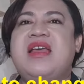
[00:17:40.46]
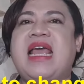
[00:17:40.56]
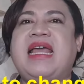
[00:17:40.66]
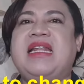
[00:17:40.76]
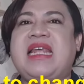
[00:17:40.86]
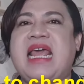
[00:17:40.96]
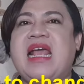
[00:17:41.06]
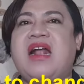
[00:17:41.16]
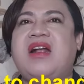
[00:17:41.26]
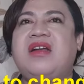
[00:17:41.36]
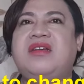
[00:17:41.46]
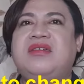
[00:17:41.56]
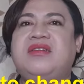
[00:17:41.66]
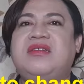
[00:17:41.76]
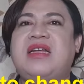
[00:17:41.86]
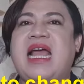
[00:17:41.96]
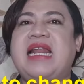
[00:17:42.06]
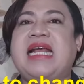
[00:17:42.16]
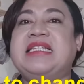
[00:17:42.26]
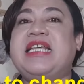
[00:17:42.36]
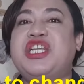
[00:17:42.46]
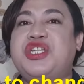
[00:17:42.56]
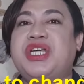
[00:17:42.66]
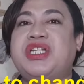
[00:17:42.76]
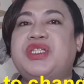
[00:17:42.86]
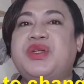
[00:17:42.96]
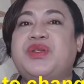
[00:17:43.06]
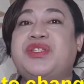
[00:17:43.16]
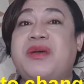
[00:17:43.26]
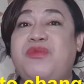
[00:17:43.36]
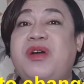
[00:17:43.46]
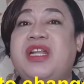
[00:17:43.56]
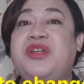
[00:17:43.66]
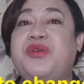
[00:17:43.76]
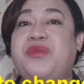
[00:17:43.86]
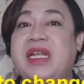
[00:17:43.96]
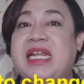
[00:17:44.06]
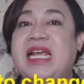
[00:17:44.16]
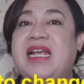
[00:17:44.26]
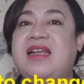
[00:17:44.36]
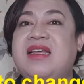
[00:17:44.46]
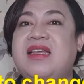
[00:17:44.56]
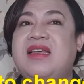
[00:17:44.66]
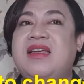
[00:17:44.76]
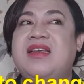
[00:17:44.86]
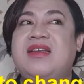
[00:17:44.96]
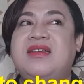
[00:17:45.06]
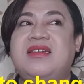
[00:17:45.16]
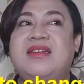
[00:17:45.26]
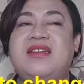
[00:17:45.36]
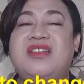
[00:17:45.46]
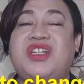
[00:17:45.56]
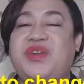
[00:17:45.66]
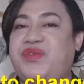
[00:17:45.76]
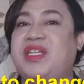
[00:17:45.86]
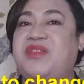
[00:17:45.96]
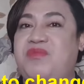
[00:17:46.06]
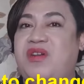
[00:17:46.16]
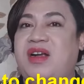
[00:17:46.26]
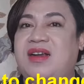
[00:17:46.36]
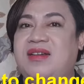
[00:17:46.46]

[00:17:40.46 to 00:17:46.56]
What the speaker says: and care and attention to someone who really deserves it more.